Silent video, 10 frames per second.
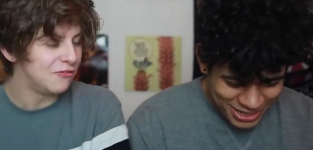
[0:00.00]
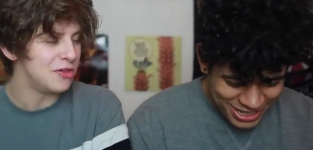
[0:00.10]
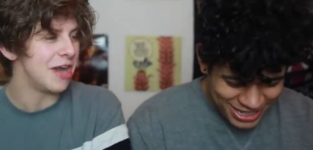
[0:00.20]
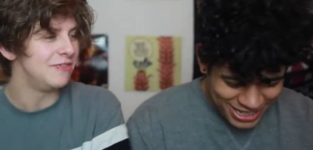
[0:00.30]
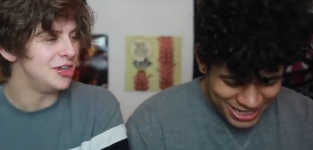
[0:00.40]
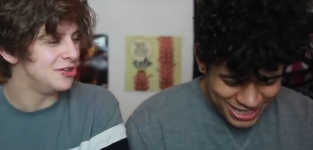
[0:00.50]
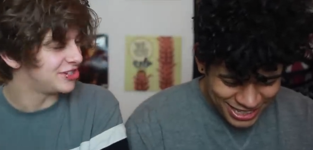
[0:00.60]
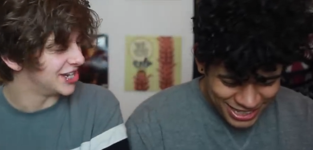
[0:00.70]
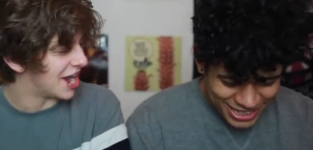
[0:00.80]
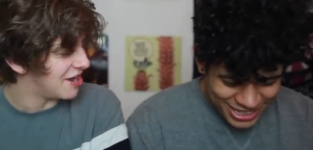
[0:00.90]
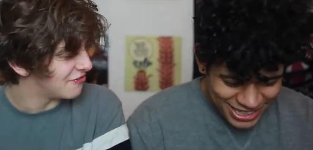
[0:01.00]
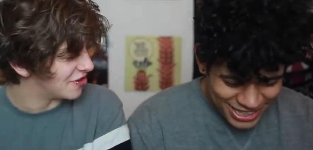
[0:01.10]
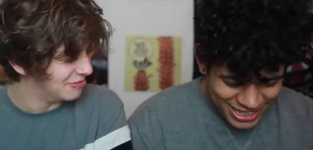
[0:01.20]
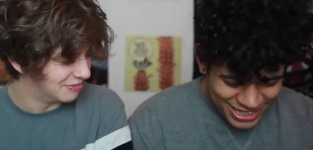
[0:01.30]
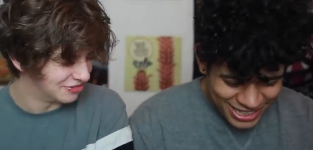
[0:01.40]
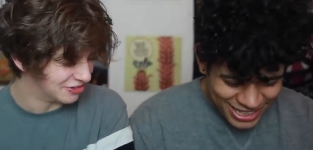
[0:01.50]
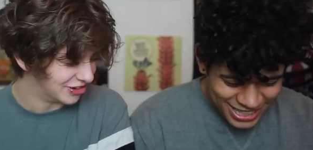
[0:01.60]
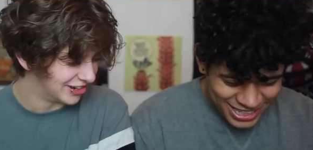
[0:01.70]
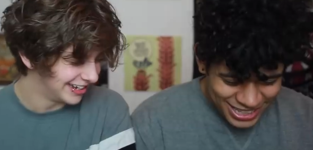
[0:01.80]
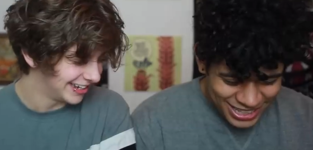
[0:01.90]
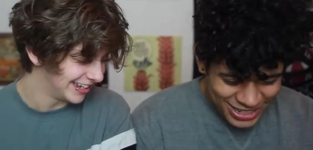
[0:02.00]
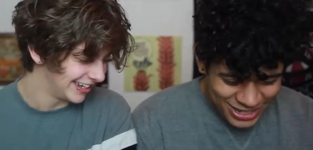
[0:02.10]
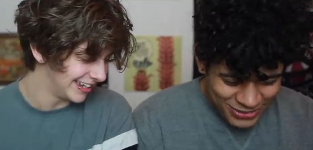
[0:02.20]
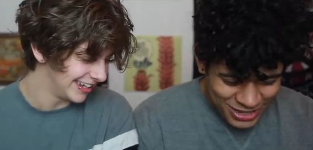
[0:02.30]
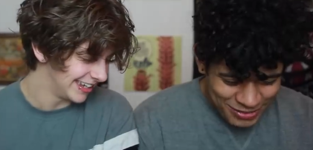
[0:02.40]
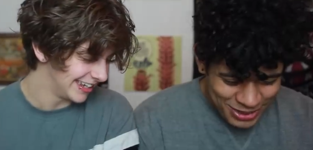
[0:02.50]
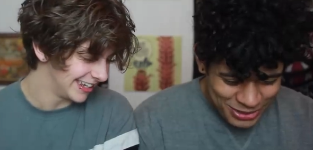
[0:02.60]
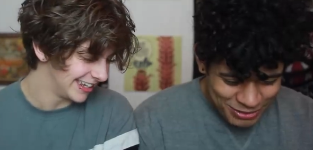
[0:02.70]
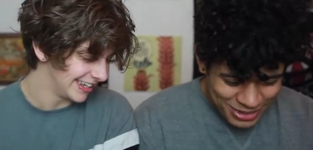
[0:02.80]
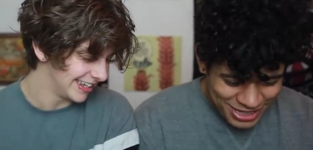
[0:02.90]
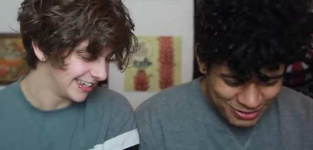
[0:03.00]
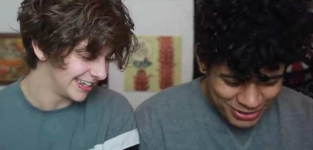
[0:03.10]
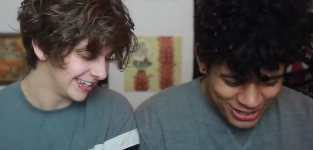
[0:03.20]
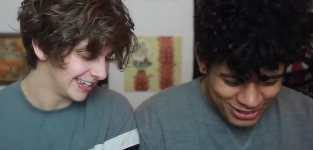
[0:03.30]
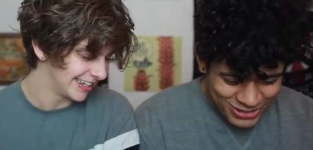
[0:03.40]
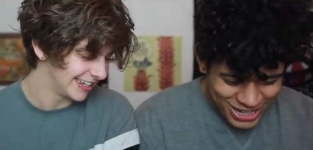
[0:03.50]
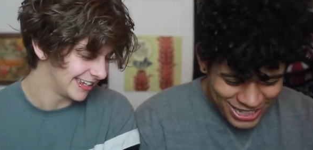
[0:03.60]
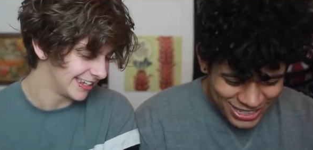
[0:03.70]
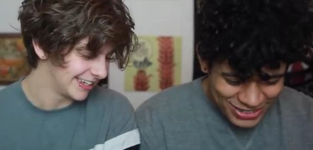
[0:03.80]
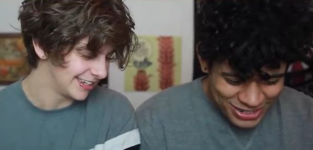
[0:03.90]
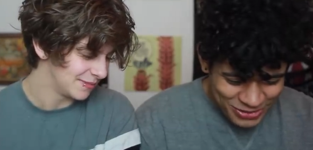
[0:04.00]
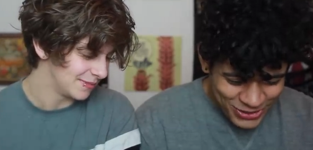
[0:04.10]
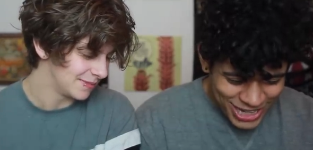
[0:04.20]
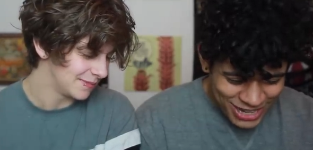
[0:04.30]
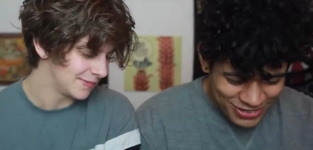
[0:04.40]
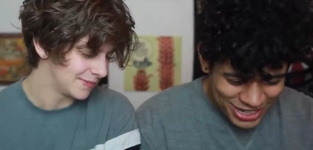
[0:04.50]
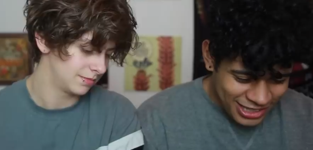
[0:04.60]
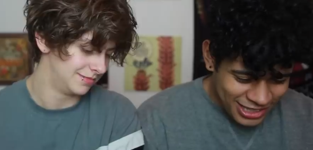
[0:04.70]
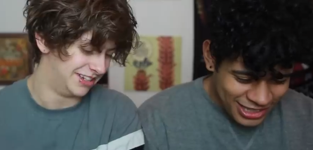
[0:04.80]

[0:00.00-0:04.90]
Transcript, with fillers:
Speaker 1: Have you ever used an iPhone before?
Speaker 2: No, it won't let me zoom. You see, I'm not. I'm trying to, and it won't let me.